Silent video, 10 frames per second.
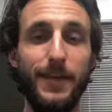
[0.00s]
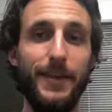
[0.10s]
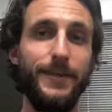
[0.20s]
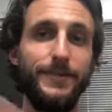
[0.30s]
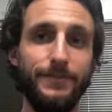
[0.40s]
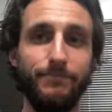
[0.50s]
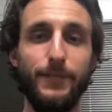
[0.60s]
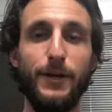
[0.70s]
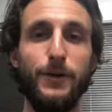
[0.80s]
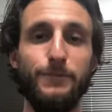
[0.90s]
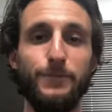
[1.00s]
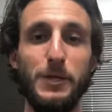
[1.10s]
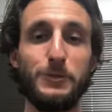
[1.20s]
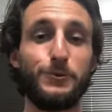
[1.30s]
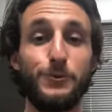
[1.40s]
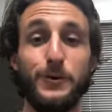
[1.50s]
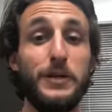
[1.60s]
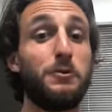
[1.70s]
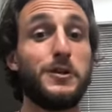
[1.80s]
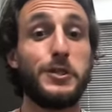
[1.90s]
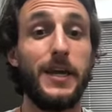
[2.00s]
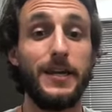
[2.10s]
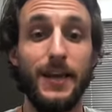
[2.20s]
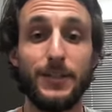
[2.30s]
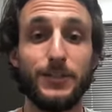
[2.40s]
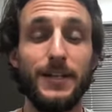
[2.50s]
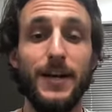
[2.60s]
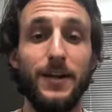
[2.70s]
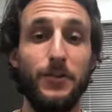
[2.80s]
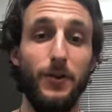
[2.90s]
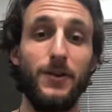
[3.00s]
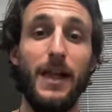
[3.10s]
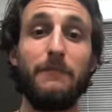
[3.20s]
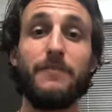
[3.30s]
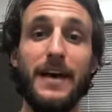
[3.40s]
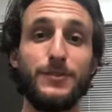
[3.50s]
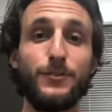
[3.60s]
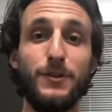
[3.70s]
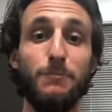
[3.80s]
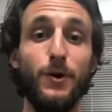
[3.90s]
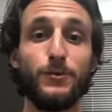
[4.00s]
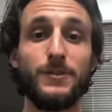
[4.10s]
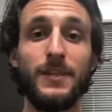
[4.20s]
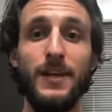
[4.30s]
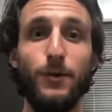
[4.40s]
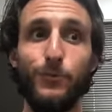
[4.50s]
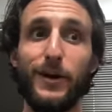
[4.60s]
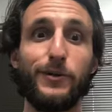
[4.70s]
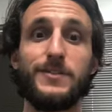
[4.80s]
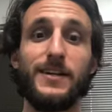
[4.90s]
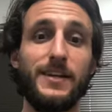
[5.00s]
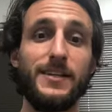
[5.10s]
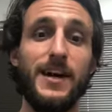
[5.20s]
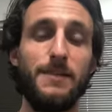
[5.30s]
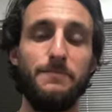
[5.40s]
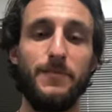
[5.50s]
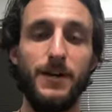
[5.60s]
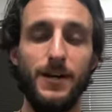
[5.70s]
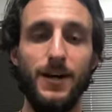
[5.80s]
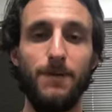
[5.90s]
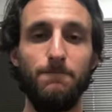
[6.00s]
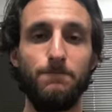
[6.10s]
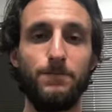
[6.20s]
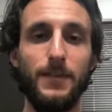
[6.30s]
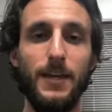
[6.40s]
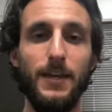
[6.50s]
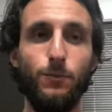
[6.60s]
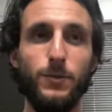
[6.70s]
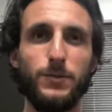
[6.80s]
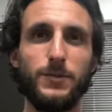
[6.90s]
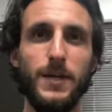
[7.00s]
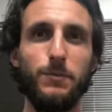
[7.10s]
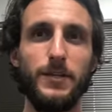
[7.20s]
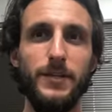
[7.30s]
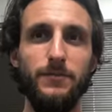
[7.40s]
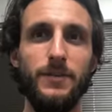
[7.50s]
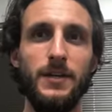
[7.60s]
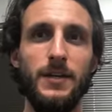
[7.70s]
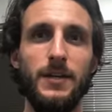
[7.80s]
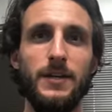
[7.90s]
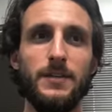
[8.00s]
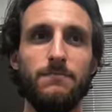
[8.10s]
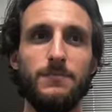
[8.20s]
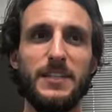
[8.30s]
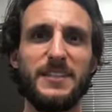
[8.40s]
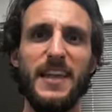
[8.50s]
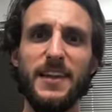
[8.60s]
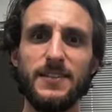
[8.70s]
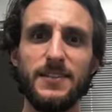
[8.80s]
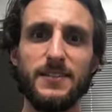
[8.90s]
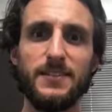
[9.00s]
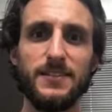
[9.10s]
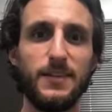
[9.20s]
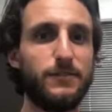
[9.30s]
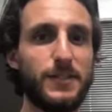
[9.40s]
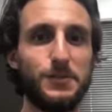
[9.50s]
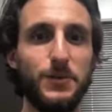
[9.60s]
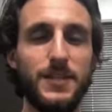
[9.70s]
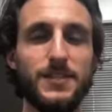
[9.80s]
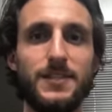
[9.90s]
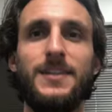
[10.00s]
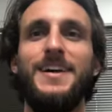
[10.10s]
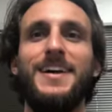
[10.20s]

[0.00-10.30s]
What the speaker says: And, you know, long story short, he crushed that. He actually got out of there a lot faster than most, record-setting time, which was, I believe, 6 days instead of 6 weeks.